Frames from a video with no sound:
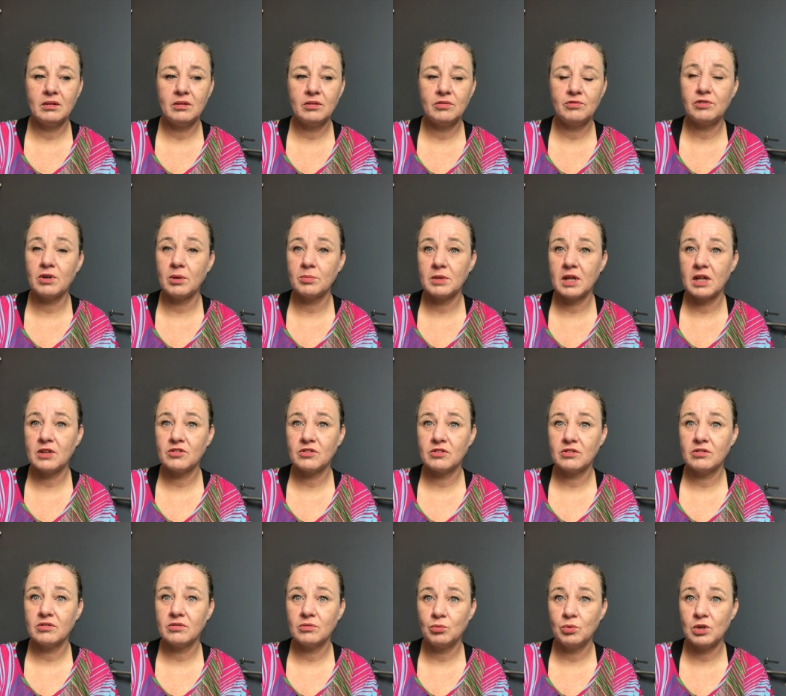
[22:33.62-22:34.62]
from that
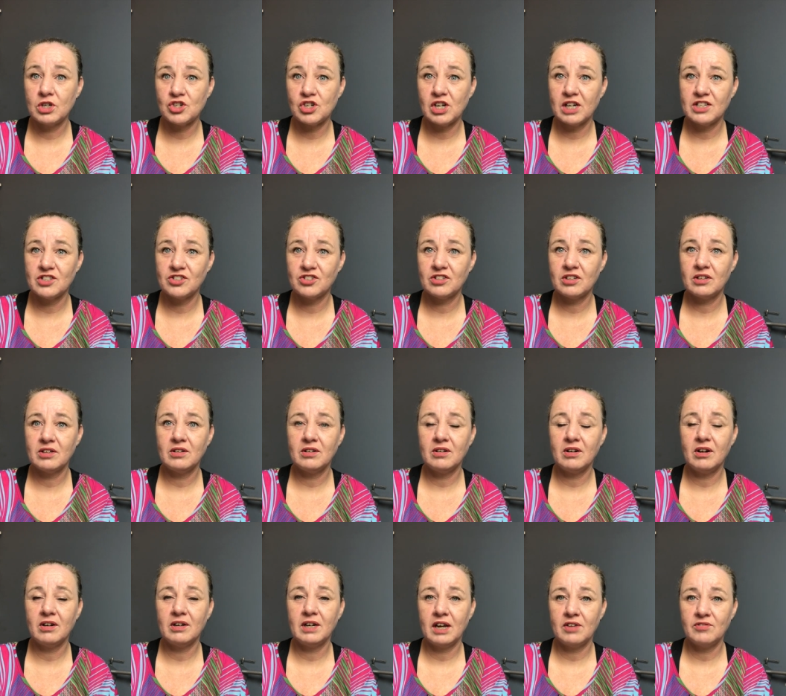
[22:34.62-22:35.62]
wish list
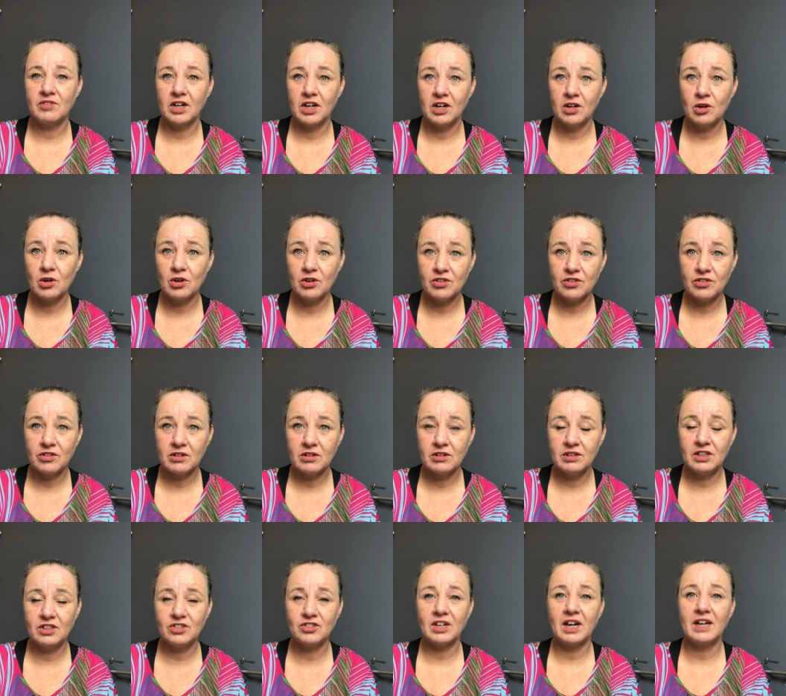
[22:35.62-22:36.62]
on Heaven and Earth
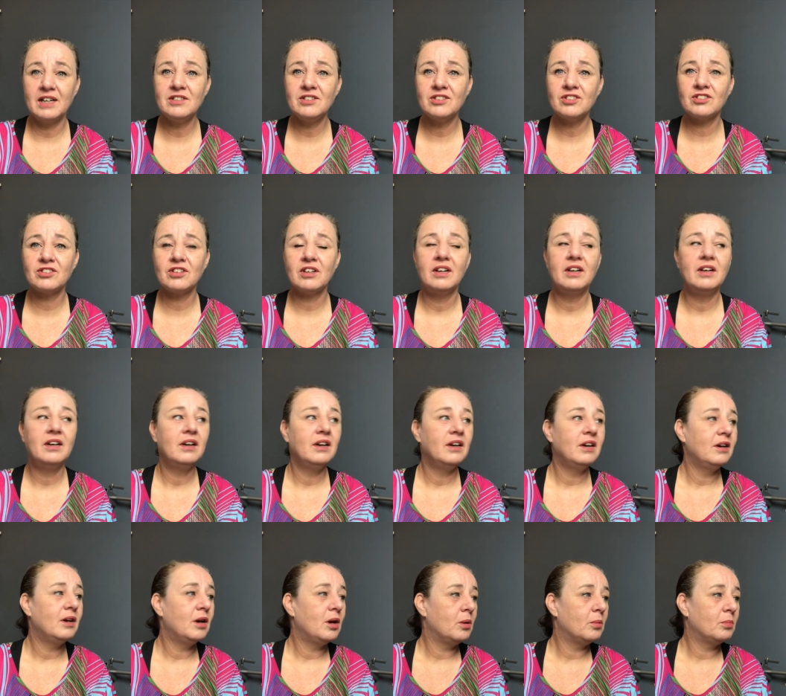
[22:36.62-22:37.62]
Designs.
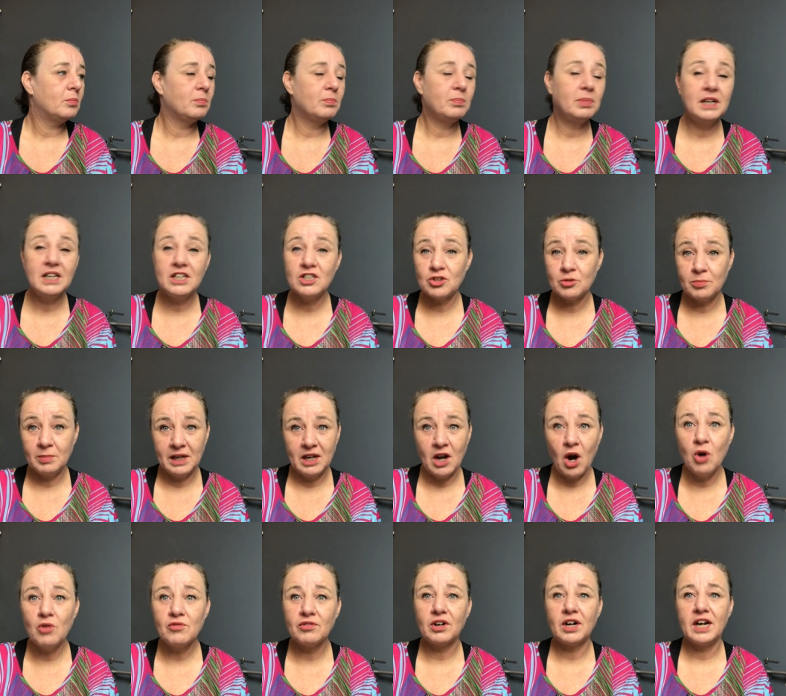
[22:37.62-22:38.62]
Please be
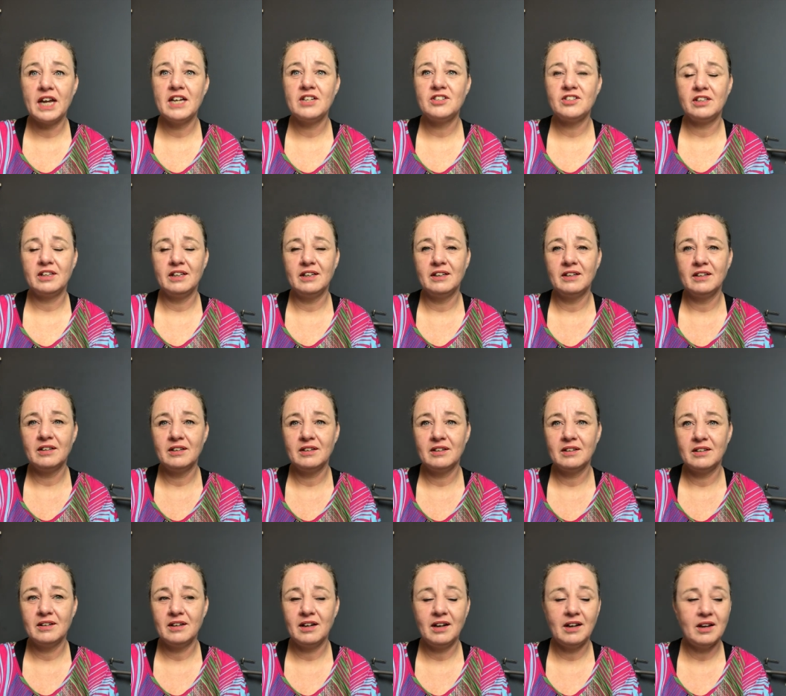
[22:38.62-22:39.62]
over 18.
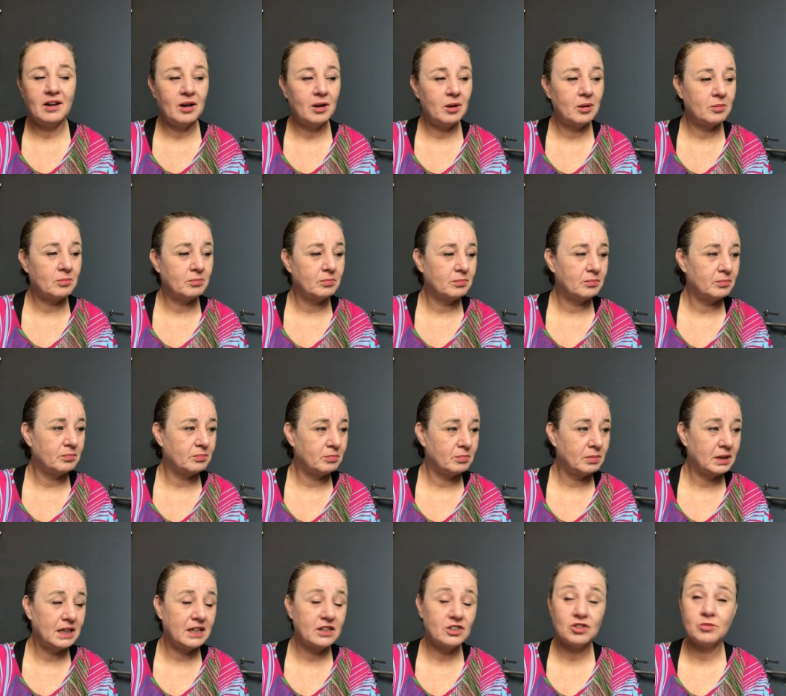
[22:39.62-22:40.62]

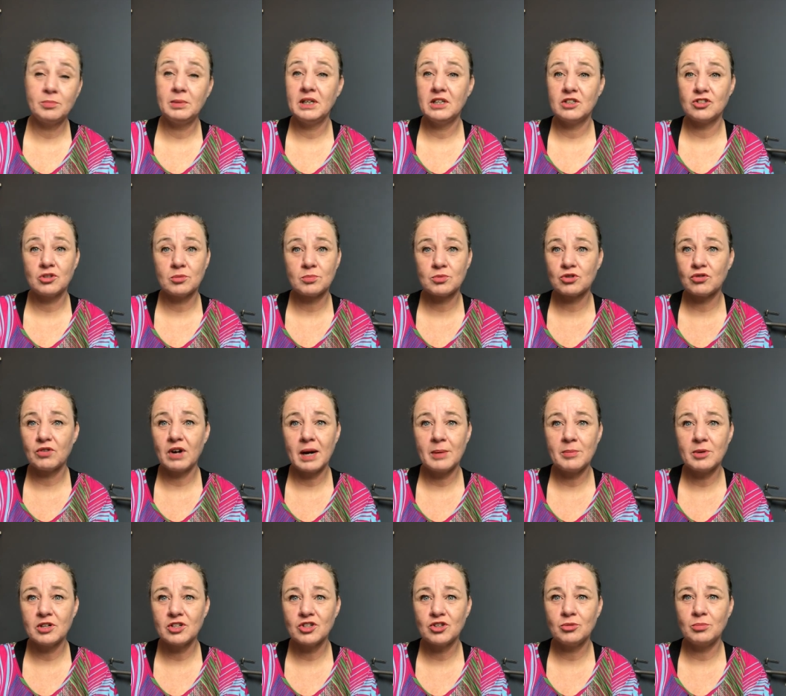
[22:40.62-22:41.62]
Please be a
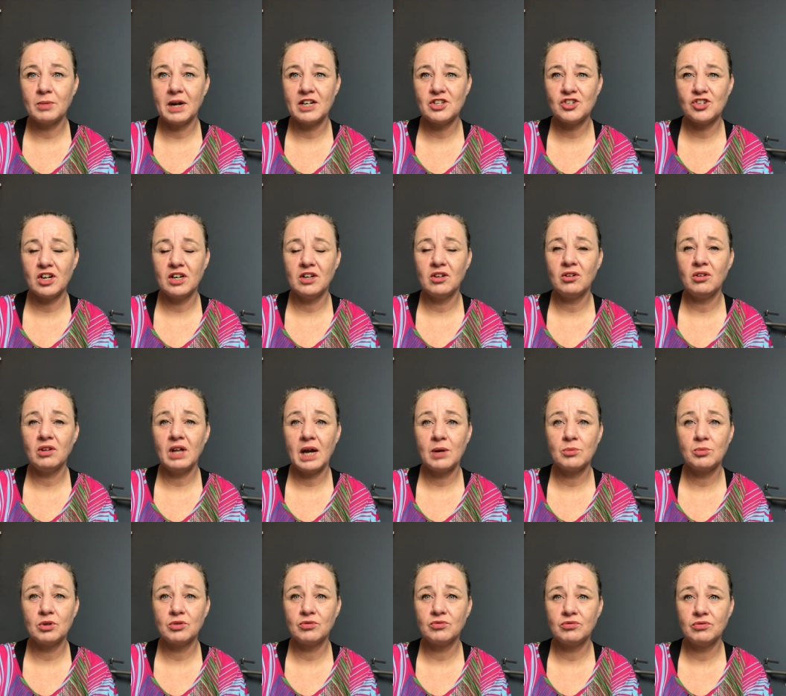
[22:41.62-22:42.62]
subscriber to my channel. I
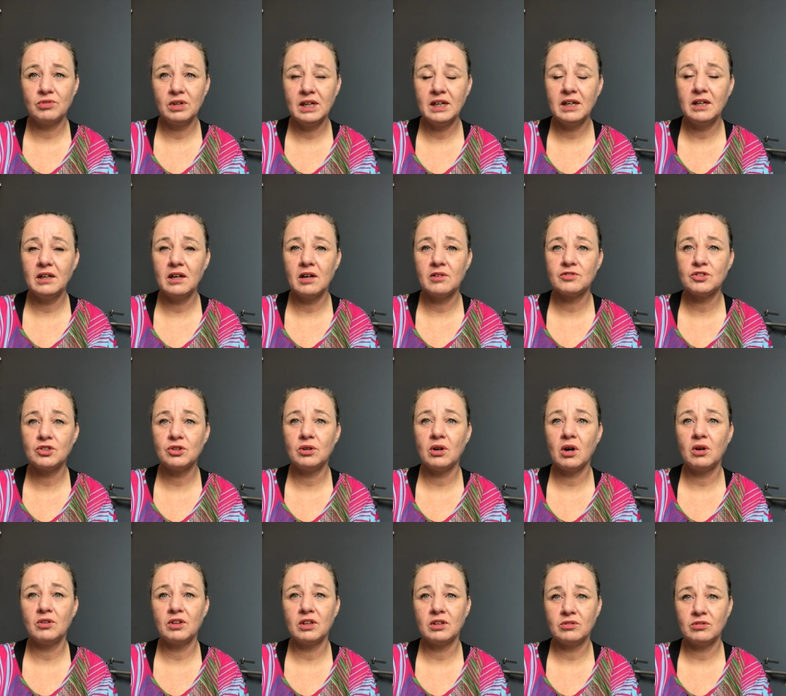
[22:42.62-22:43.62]
would really love to
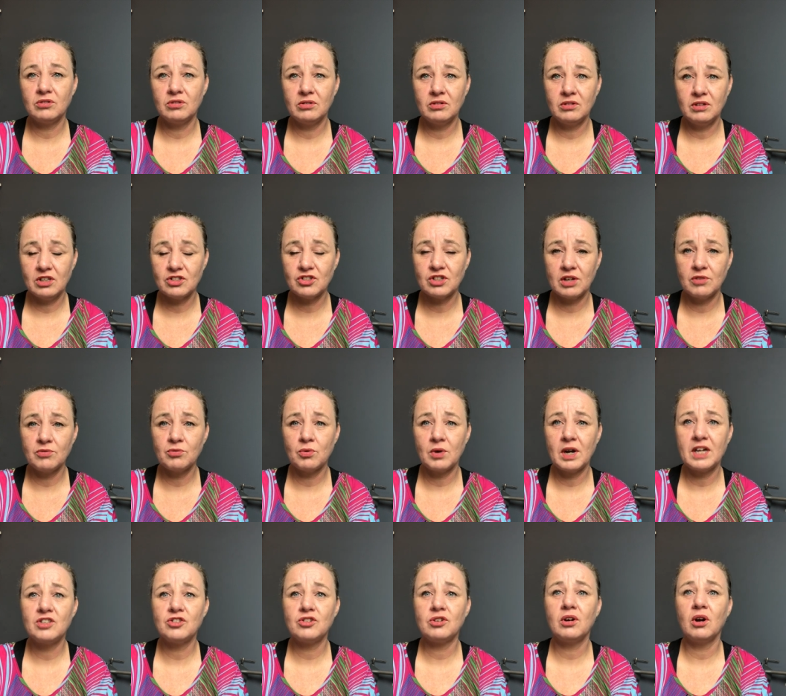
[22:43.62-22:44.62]
go this
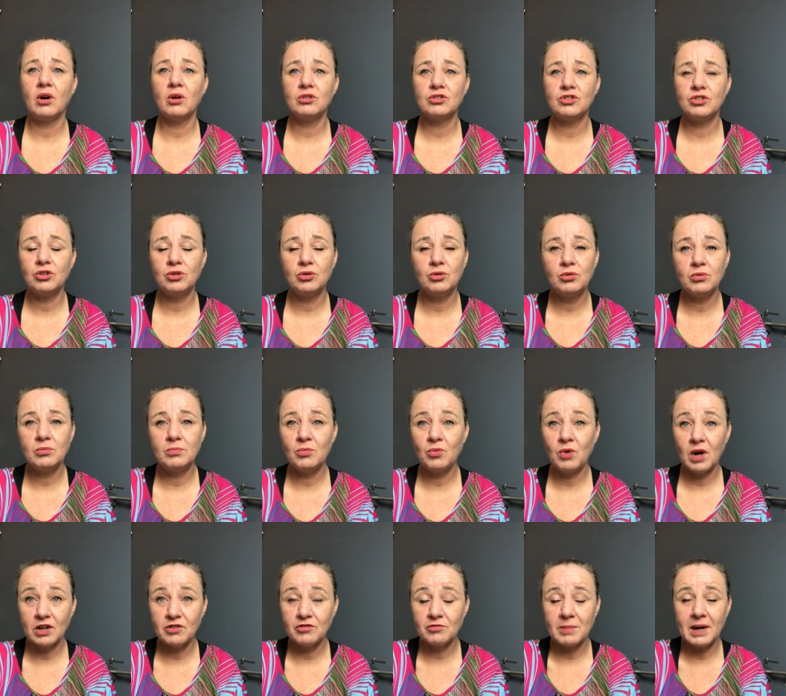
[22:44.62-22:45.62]
giveaway to go to
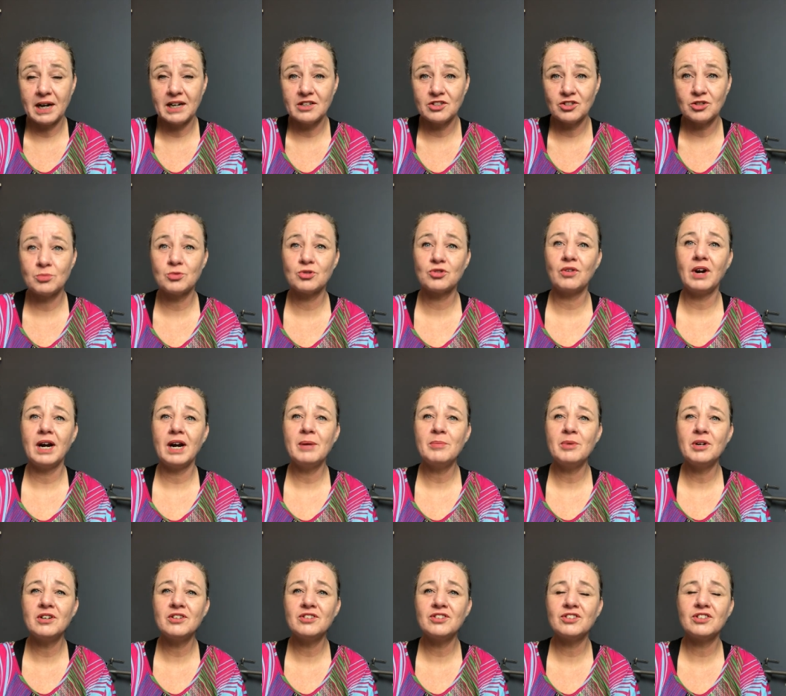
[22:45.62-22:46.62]
one of my
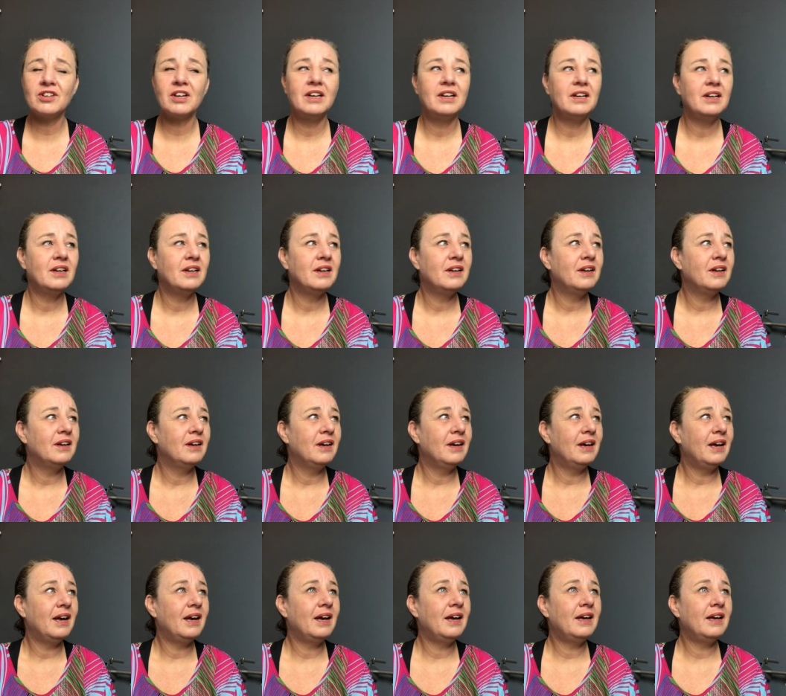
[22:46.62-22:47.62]
subscribers.
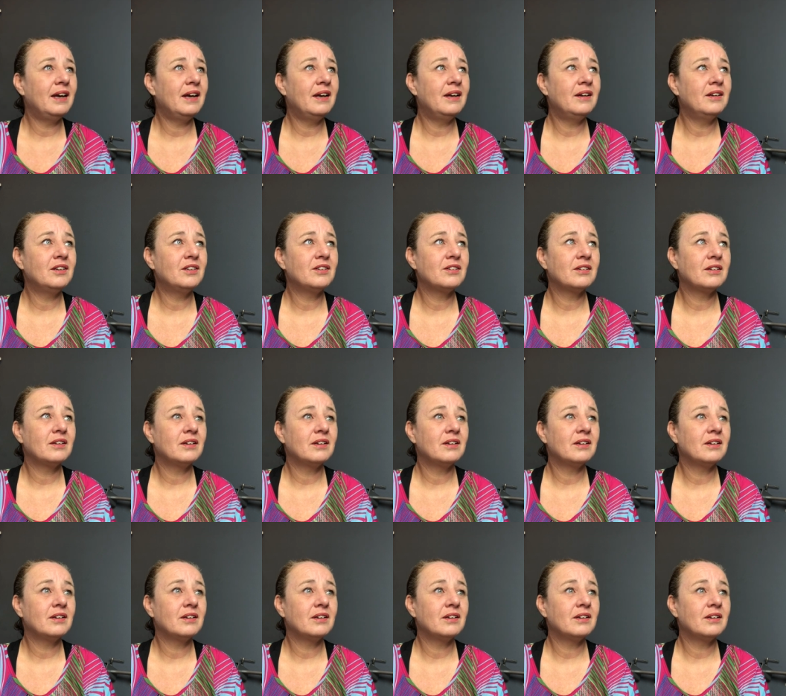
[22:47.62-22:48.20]
And